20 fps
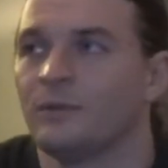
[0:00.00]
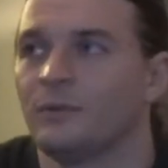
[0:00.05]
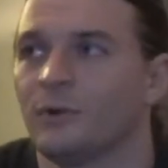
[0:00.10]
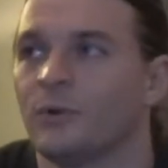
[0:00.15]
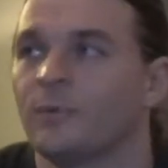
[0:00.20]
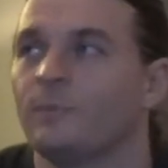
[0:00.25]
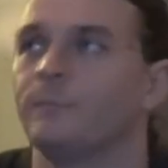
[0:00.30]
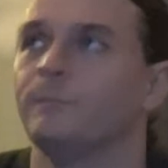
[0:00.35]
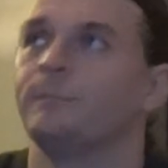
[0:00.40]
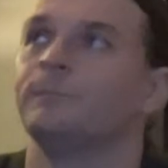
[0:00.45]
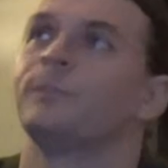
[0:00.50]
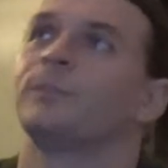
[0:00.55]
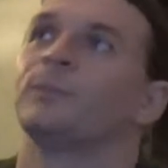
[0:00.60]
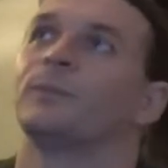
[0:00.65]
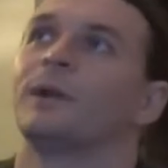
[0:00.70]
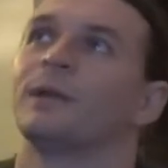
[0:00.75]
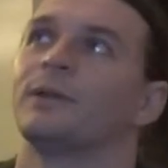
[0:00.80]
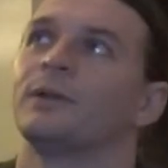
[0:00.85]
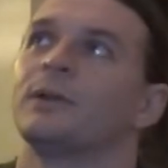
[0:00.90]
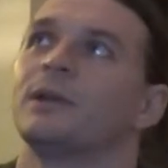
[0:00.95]
or
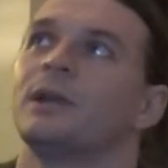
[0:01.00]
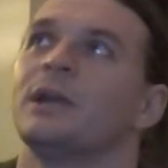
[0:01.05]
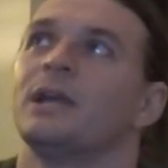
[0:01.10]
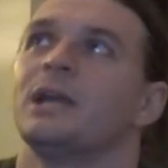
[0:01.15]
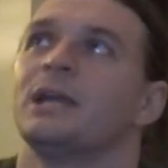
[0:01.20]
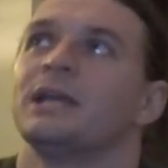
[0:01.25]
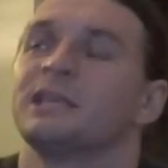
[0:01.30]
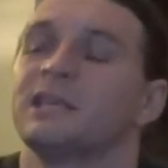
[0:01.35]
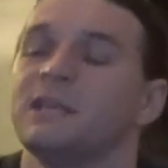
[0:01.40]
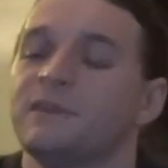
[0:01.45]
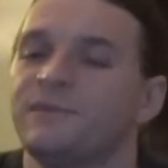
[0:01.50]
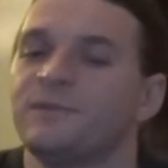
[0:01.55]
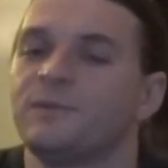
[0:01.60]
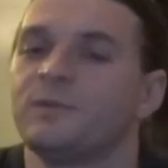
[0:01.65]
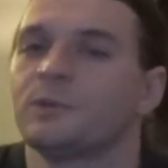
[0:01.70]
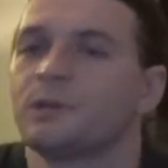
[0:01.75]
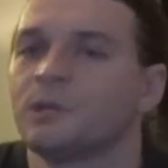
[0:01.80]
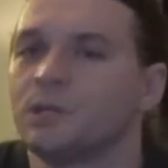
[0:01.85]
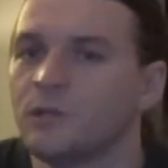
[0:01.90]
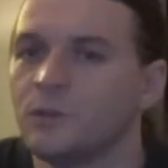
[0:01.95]
rather, if you
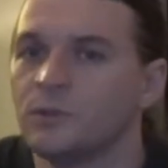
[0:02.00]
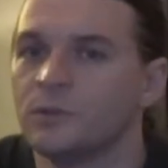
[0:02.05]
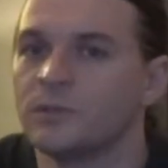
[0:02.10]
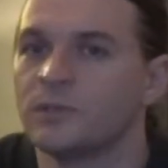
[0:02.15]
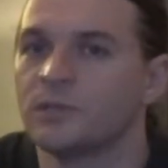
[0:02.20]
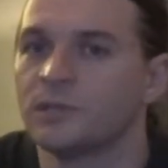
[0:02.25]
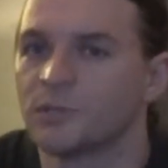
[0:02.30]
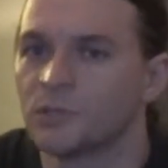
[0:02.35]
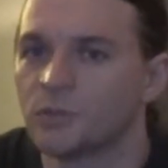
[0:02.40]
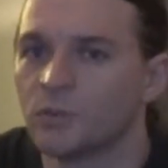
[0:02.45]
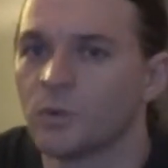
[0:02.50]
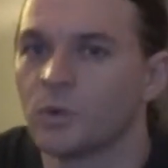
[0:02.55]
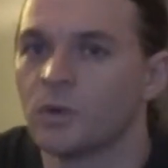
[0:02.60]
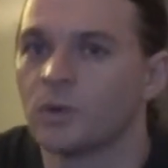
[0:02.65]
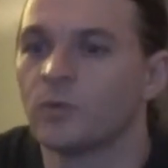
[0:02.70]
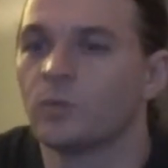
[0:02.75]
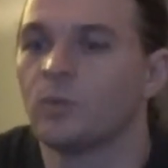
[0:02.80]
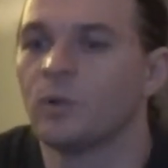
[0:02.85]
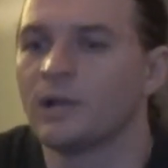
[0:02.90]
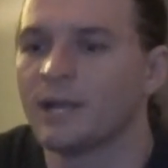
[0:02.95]
were to use the
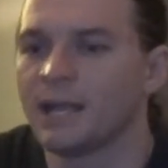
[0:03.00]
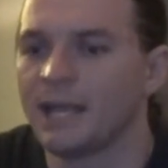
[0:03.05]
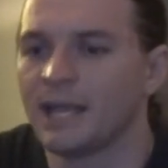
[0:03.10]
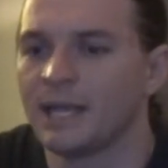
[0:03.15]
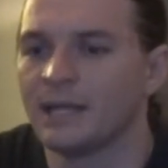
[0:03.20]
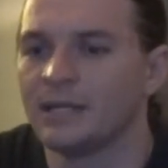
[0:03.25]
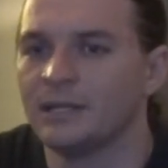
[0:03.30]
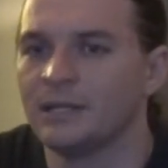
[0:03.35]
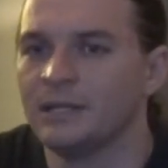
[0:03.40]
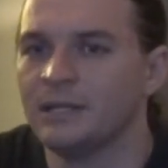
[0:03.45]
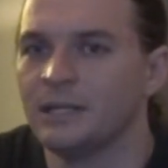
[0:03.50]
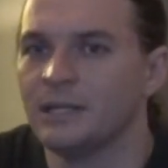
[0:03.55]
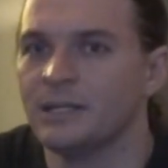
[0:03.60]
sword one-handed